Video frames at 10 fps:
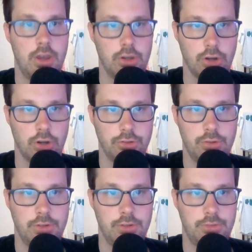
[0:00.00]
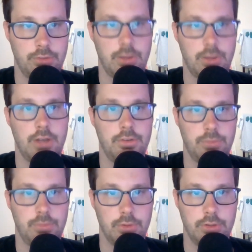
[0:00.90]
Cartoonists and writers,
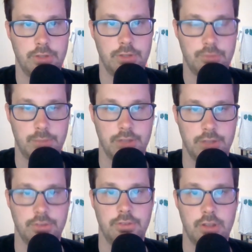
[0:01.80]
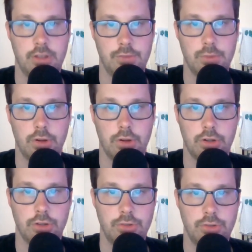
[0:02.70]
we're looking for pitches. If you are a
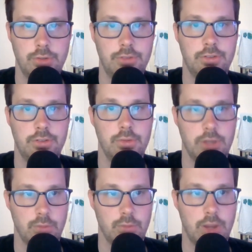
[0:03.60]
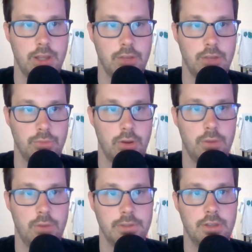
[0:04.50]
cartoonist who can write and draw,
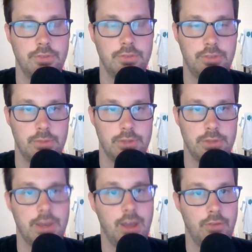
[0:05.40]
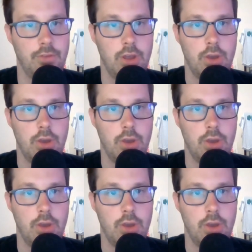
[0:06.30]
we'd love to see what you have.